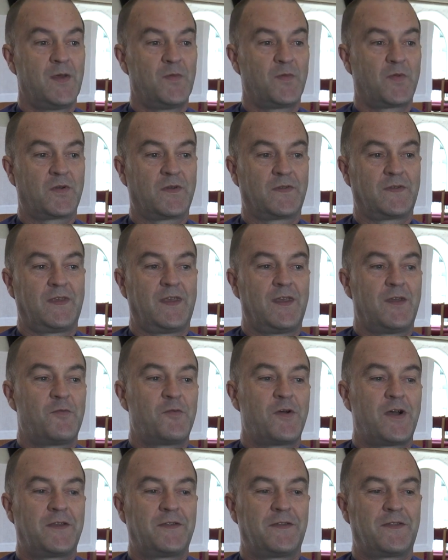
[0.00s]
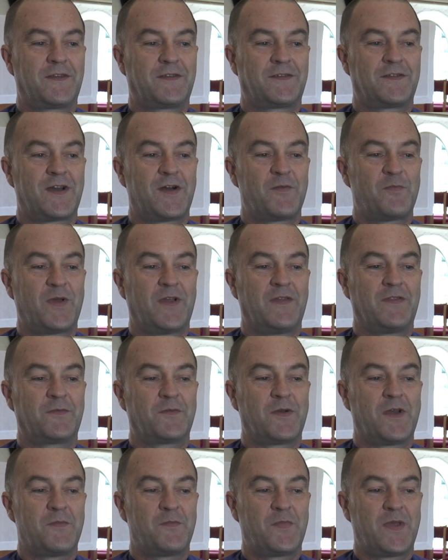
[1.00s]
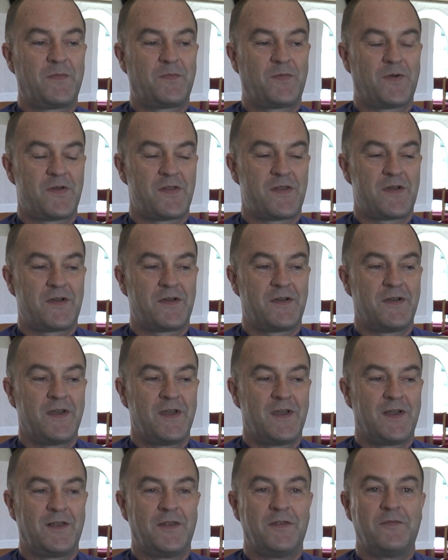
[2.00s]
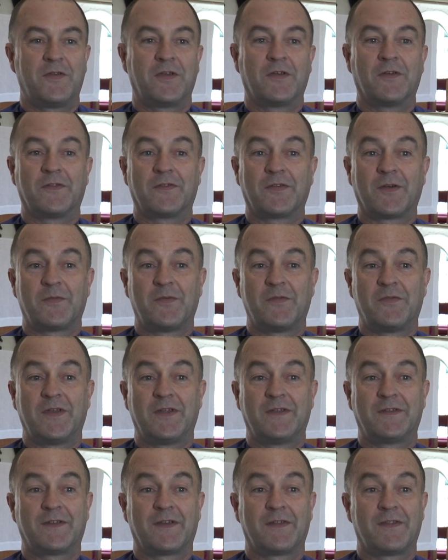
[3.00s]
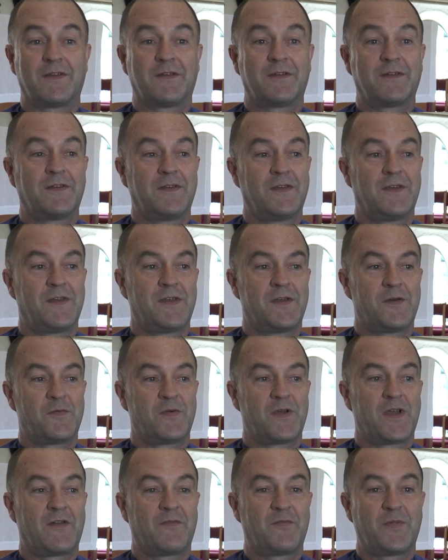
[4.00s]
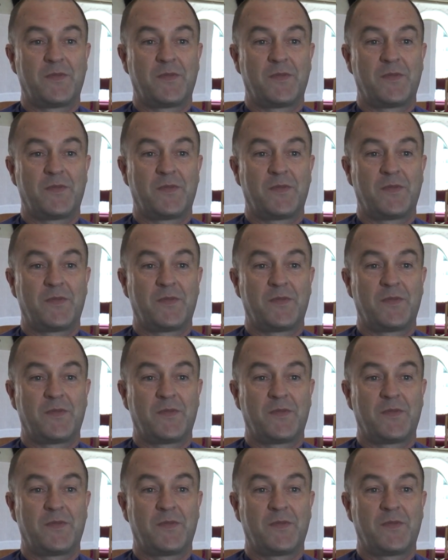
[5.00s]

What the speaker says: Because here, right at the sharp end, where people are living on top of each other, we have